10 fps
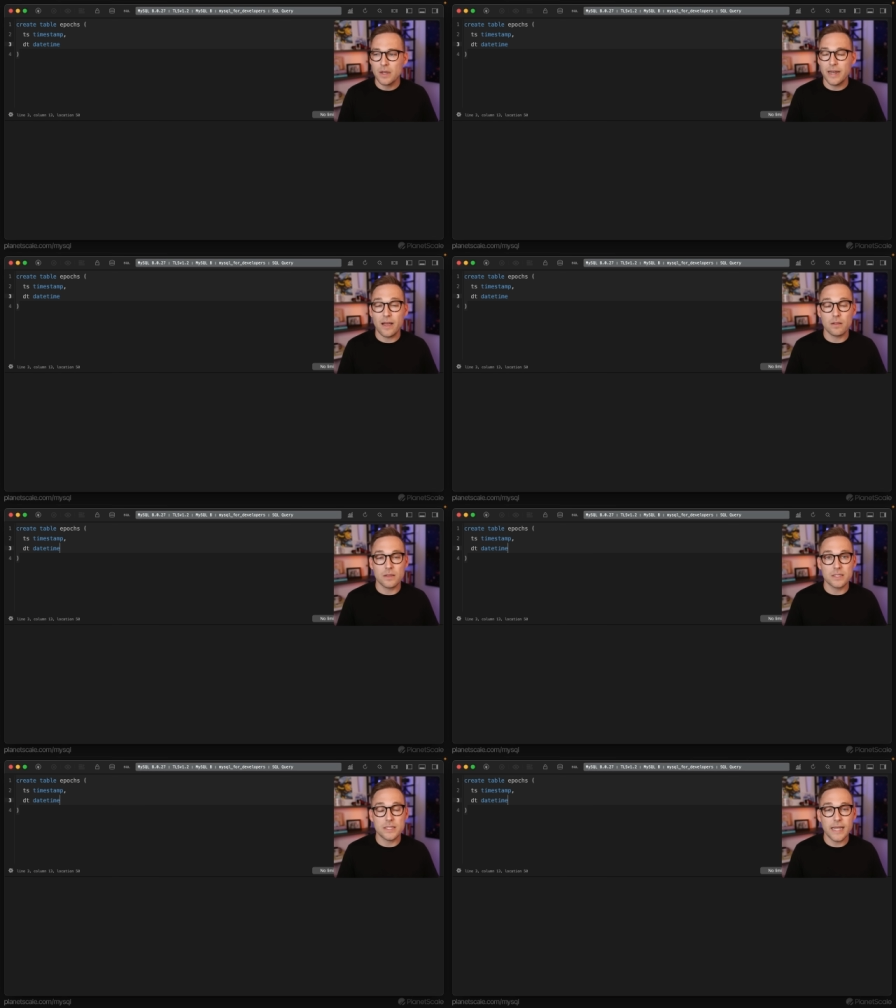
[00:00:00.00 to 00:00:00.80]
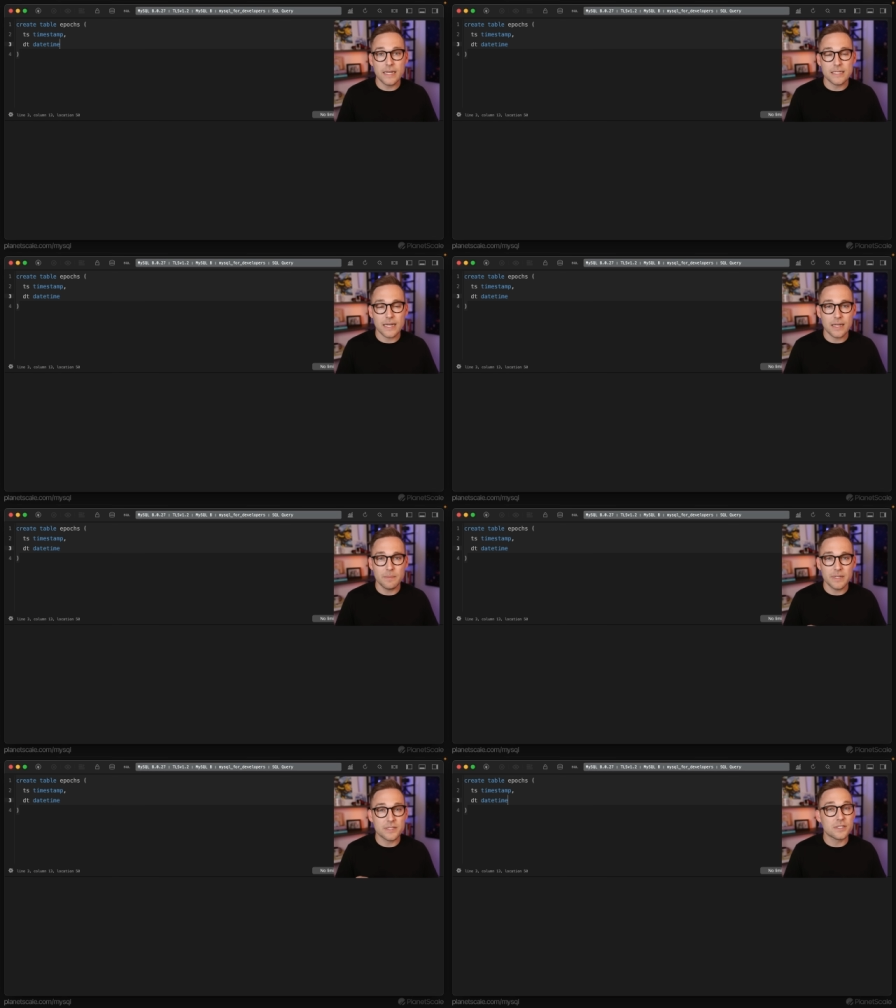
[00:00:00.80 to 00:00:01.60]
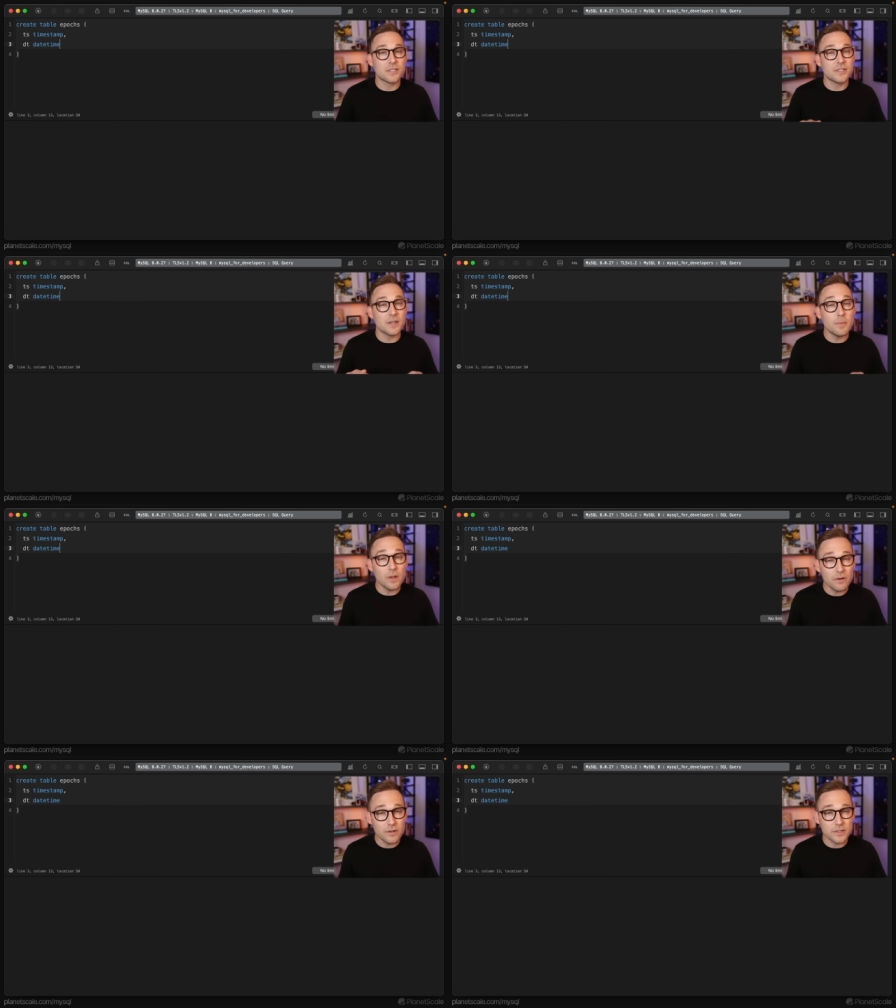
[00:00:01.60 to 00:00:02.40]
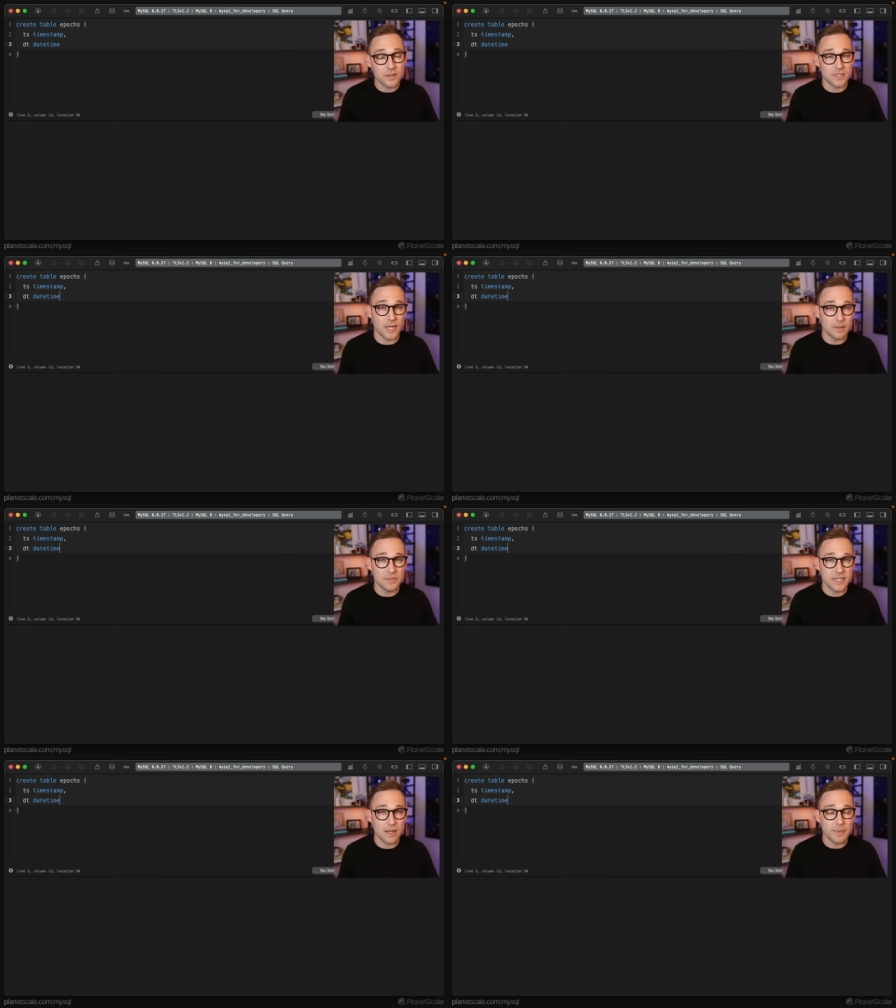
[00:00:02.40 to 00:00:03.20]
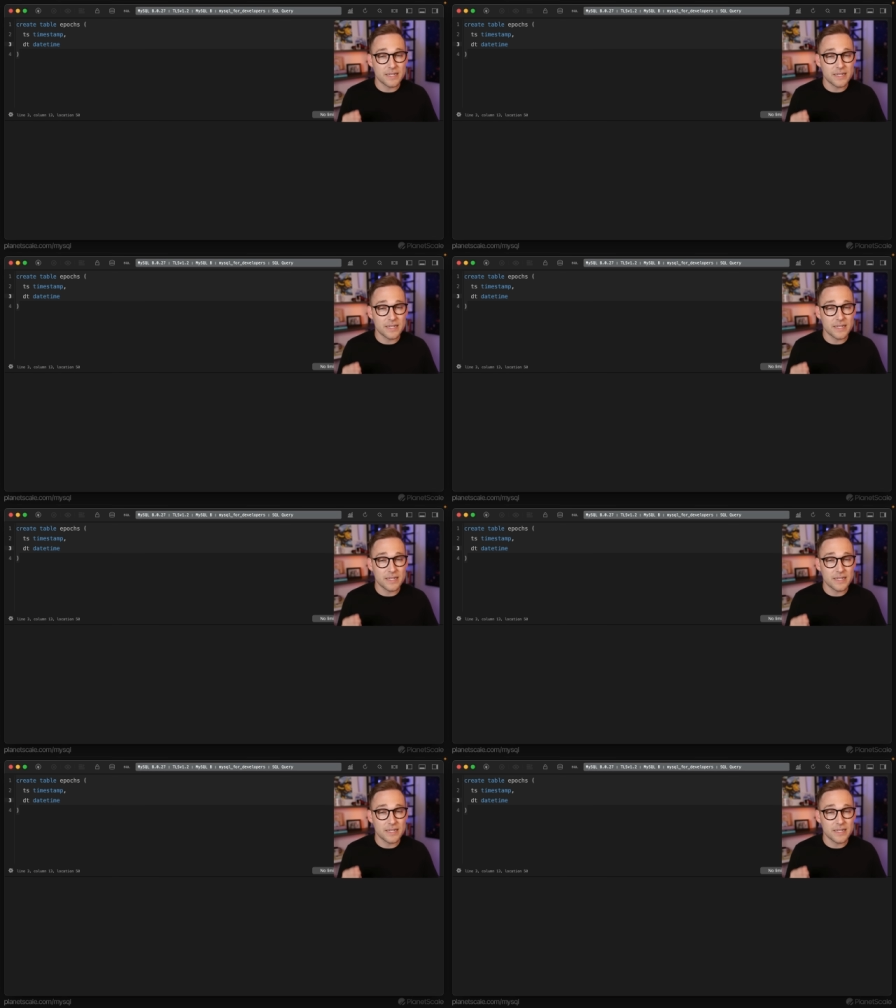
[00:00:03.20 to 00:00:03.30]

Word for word: Now, the date time is similar to the timestamp.